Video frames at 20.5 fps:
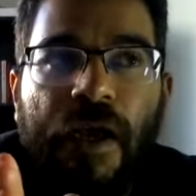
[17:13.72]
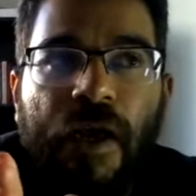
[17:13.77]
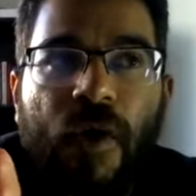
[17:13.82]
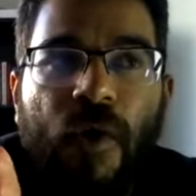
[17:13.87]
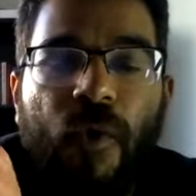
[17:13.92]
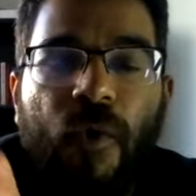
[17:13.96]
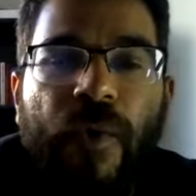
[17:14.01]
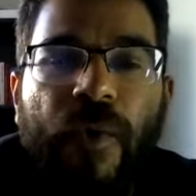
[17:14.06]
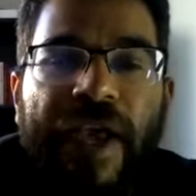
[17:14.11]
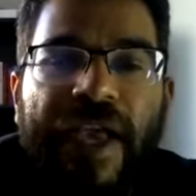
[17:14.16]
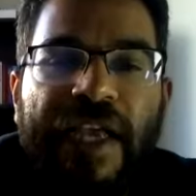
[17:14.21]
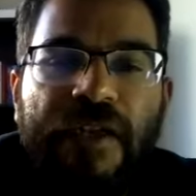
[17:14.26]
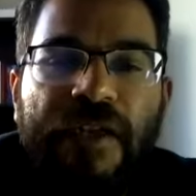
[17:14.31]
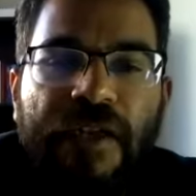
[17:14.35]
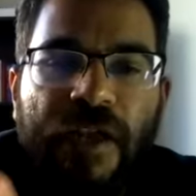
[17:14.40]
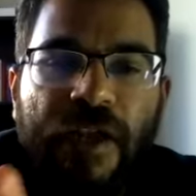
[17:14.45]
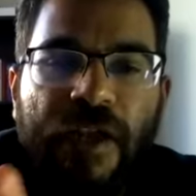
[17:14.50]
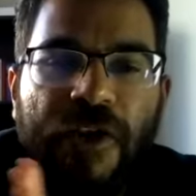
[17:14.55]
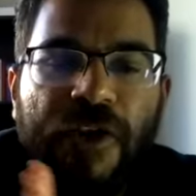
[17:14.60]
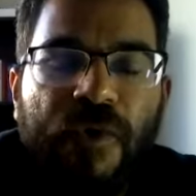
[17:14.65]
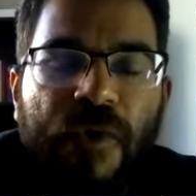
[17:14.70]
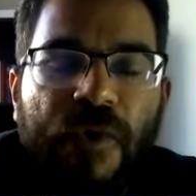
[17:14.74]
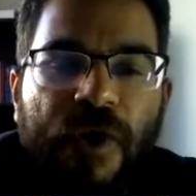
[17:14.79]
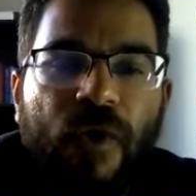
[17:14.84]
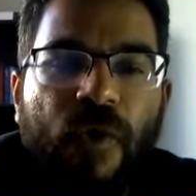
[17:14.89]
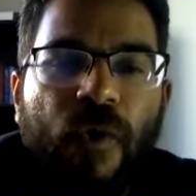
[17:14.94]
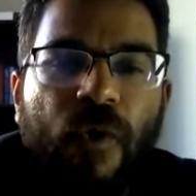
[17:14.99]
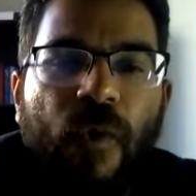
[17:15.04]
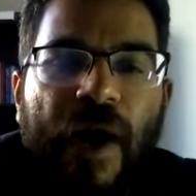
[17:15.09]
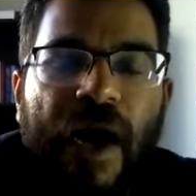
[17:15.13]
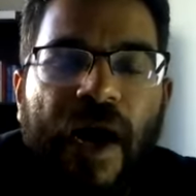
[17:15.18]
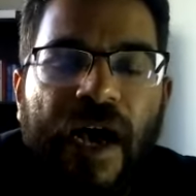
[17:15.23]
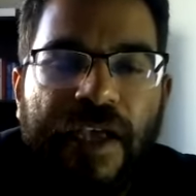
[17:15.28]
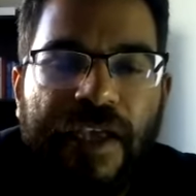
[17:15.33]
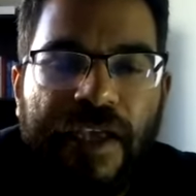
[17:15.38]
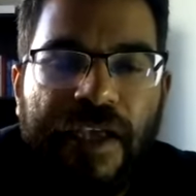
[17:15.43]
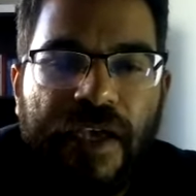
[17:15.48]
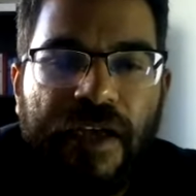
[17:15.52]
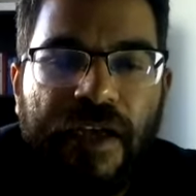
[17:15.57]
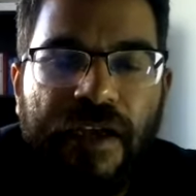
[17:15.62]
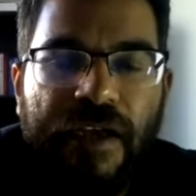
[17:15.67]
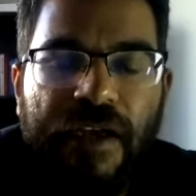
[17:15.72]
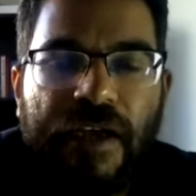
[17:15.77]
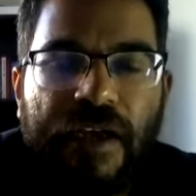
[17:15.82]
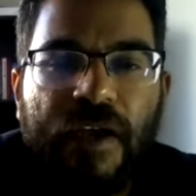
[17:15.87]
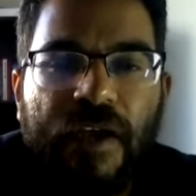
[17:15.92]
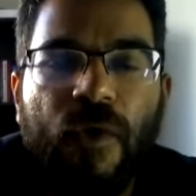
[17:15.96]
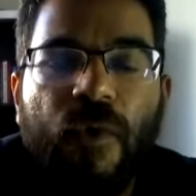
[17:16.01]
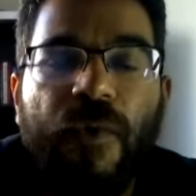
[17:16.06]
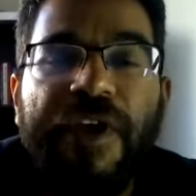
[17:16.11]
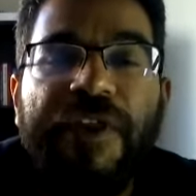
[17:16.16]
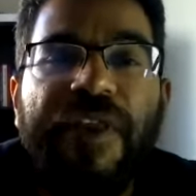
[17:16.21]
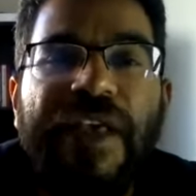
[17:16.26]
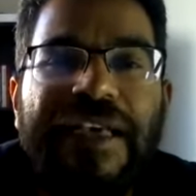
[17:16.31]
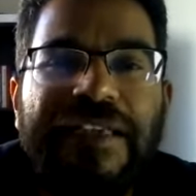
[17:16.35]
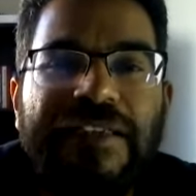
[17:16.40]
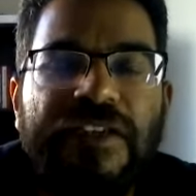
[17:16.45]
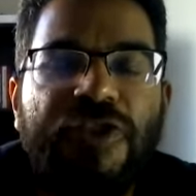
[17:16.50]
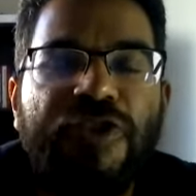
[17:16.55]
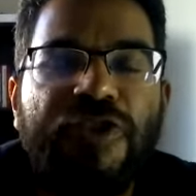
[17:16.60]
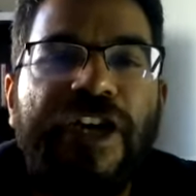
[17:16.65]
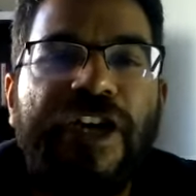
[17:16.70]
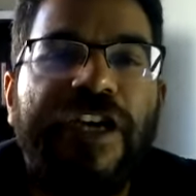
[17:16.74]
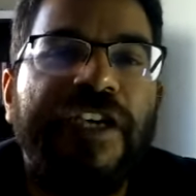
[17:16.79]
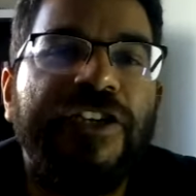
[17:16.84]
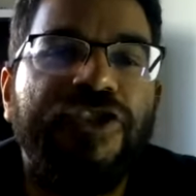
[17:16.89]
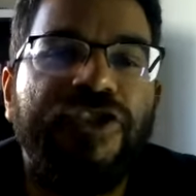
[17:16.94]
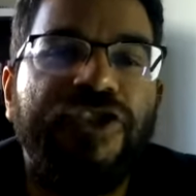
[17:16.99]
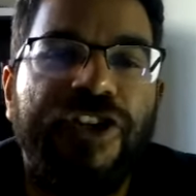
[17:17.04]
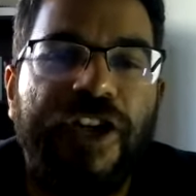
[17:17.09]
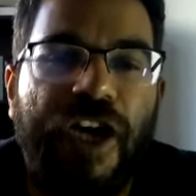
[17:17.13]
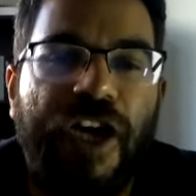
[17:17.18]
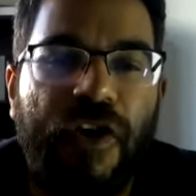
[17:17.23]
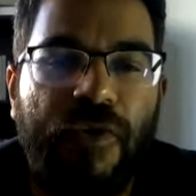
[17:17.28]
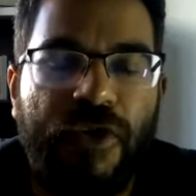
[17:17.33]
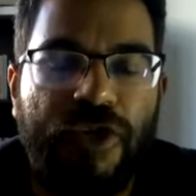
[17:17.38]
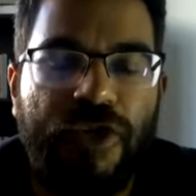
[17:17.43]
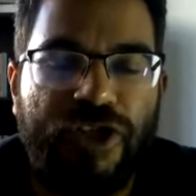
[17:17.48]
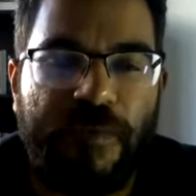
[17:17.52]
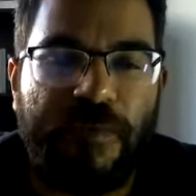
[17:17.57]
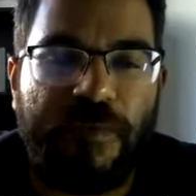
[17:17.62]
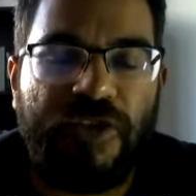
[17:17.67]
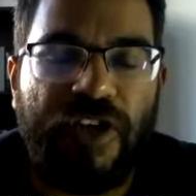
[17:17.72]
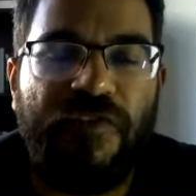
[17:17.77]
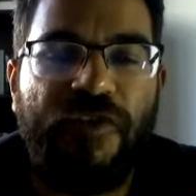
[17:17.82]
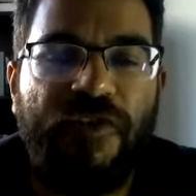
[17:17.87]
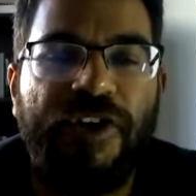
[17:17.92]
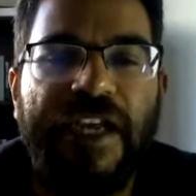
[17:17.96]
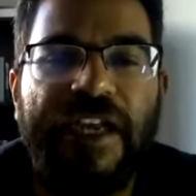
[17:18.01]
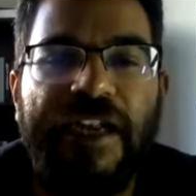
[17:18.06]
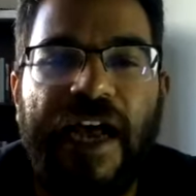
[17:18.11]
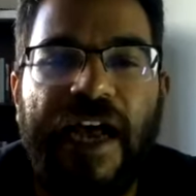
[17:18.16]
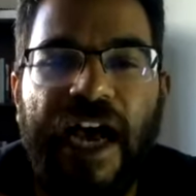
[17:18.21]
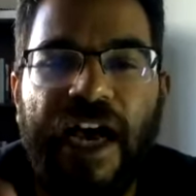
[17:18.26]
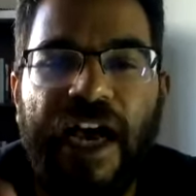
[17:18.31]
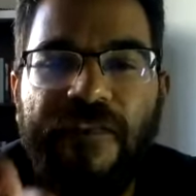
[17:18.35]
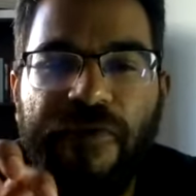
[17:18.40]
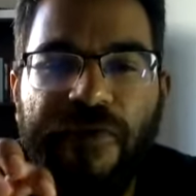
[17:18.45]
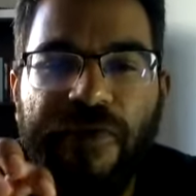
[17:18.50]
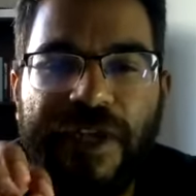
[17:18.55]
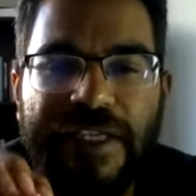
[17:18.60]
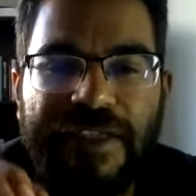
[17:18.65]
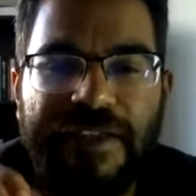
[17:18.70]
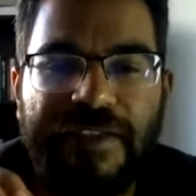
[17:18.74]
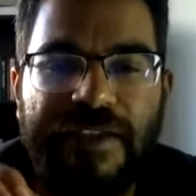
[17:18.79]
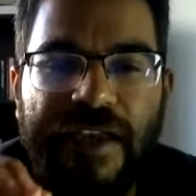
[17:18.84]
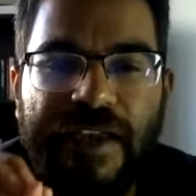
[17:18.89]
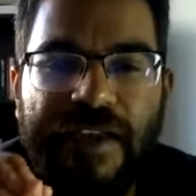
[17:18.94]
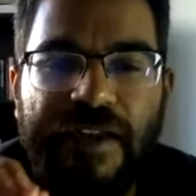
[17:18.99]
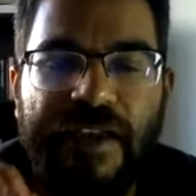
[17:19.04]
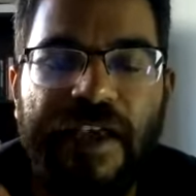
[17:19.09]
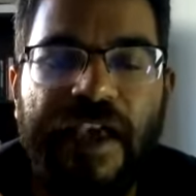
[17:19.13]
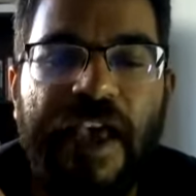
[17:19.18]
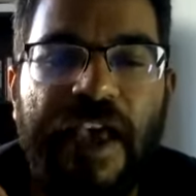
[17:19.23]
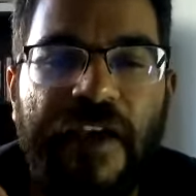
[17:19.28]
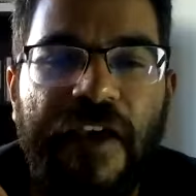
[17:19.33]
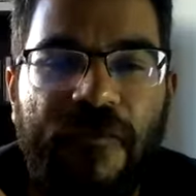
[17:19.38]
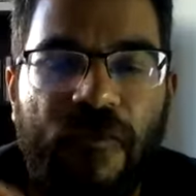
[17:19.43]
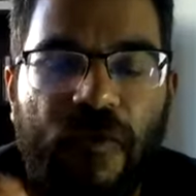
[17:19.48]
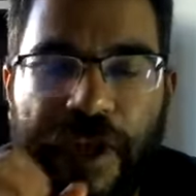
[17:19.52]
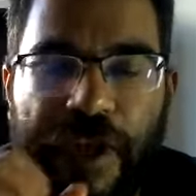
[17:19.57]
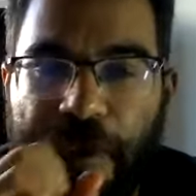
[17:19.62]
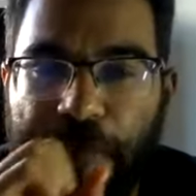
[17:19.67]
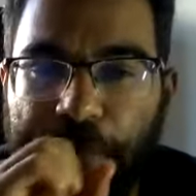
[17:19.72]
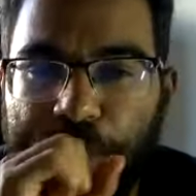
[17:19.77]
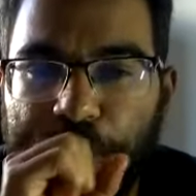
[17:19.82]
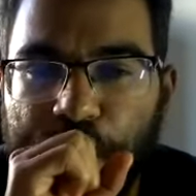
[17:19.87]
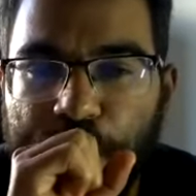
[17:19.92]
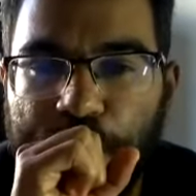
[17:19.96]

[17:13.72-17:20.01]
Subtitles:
When there is a change in ownership, so if you read IFRS 10 carefully,